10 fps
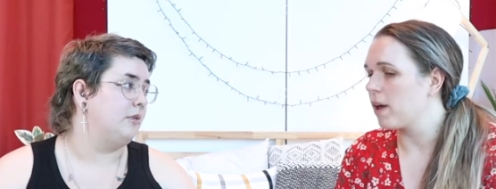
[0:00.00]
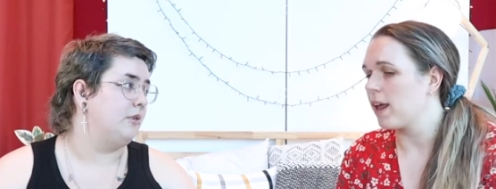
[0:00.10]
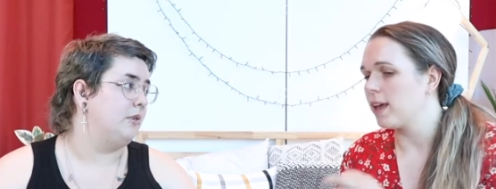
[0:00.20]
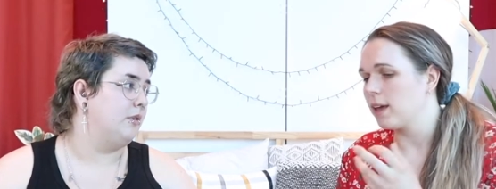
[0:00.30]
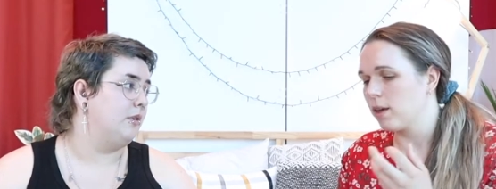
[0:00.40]

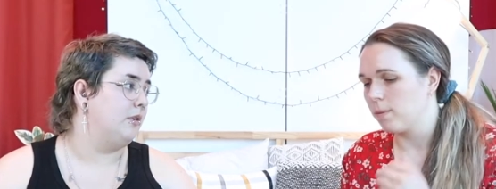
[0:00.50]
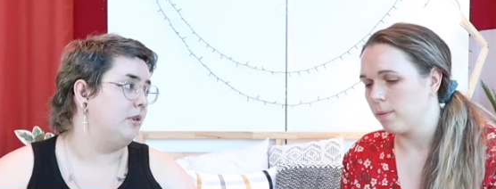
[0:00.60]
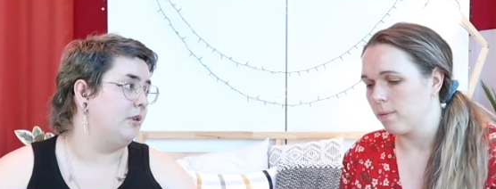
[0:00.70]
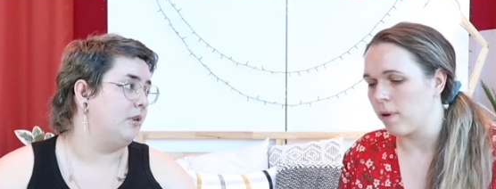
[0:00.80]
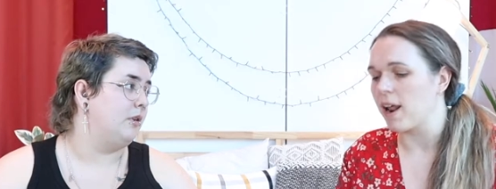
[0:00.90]
Speaker 1: But I
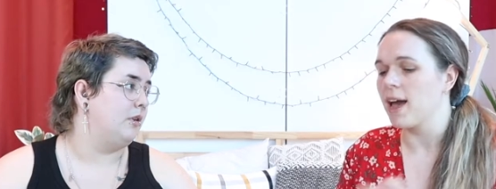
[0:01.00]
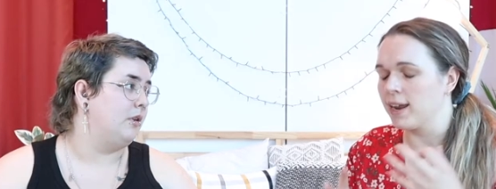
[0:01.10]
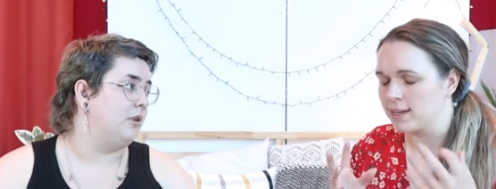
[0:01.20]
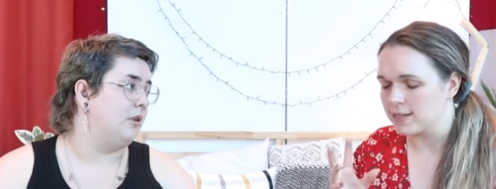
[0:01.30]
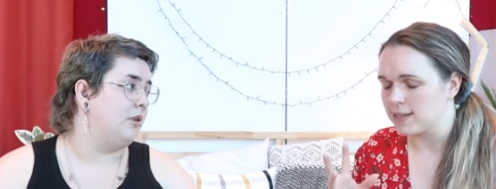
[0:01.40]
but I
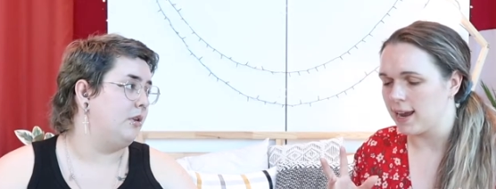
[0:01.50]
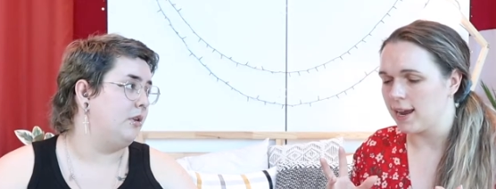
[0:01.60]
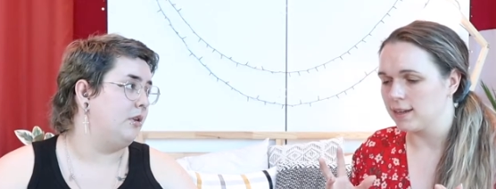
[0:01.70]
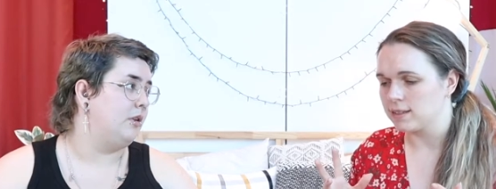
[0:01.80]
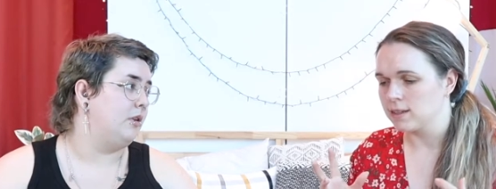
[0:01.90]

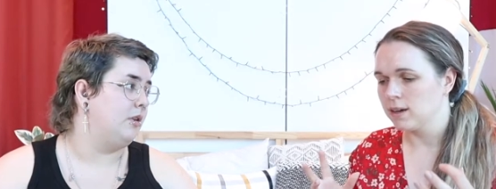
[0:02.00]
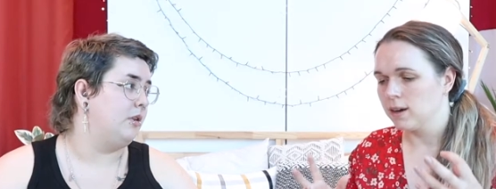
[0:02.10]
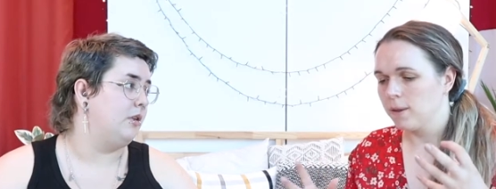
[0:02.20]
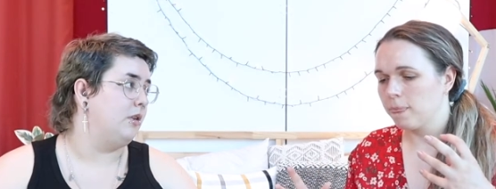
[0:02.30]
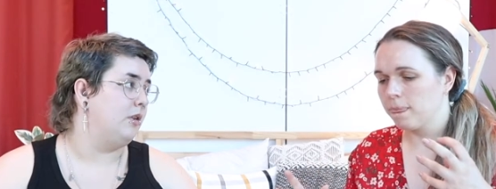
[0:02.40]
understand
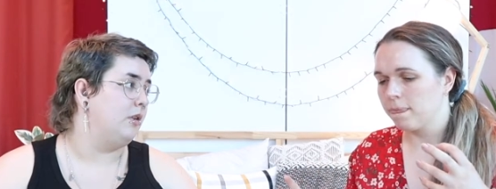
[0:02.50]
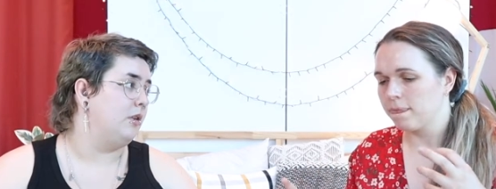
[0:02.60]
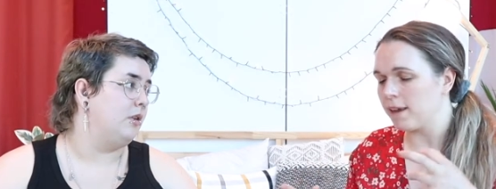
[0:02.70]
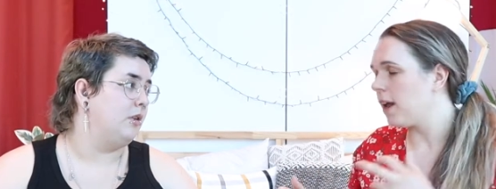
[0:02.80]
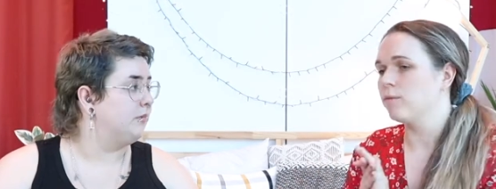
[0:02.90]

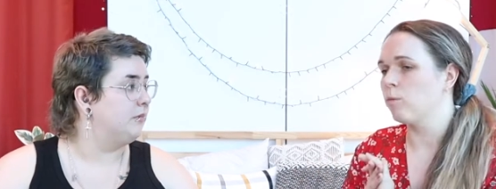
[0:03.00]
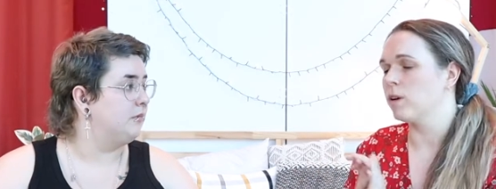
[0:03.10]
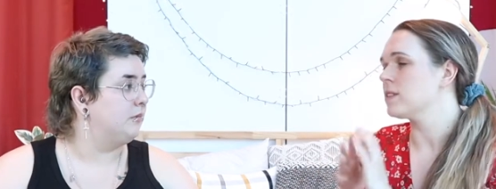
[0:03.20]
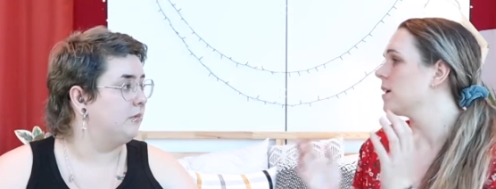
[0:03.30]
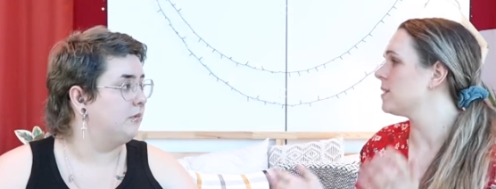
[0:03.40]
that
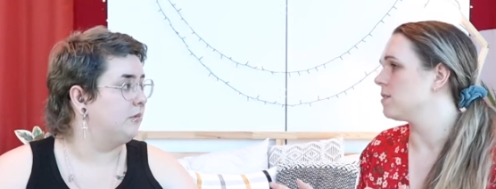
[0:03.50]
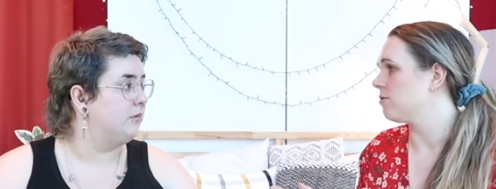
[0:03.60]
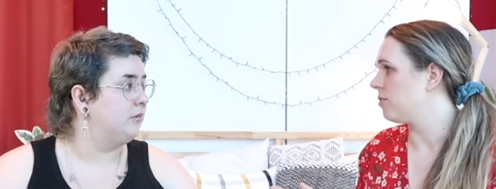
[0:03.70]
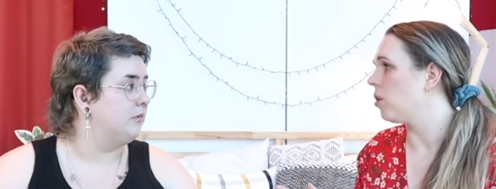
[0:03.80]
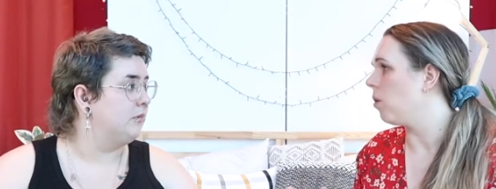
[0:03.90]
one size
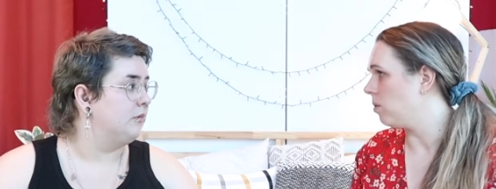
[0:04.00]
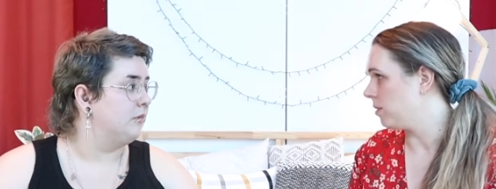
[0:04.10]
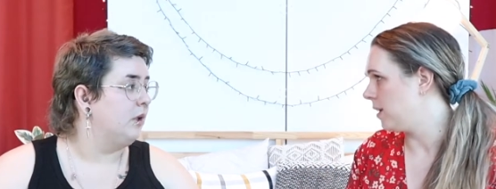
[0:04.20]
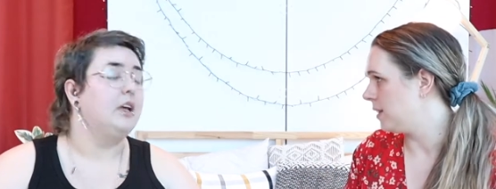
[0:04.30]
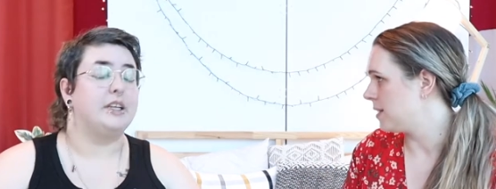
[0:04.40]
doesn't fit all.
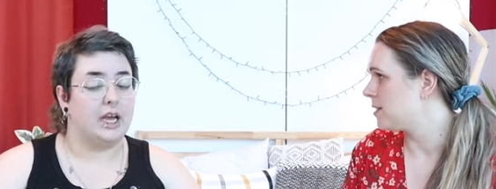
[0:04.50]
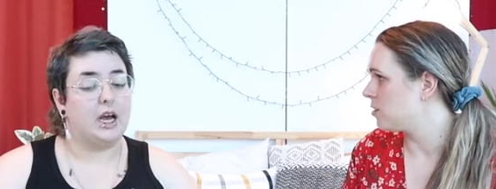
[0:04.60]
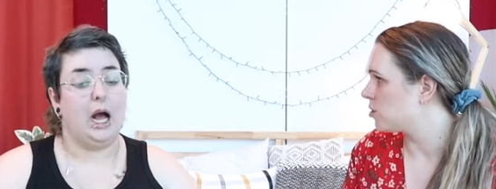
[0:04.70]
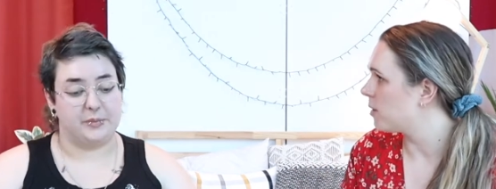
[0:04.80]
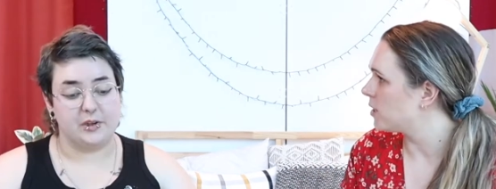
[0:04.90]
yeah,
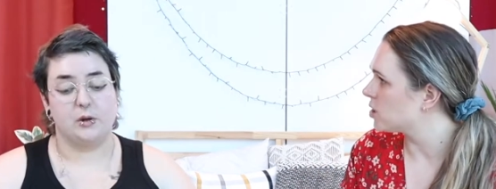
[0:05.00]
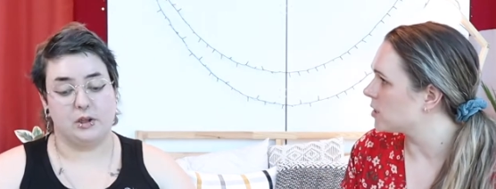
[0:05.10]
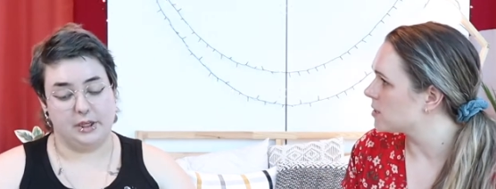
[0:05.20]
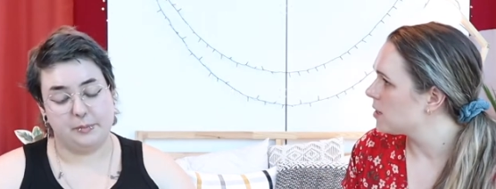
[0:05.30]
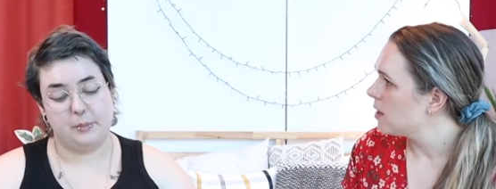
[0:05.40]
situations. absolutely.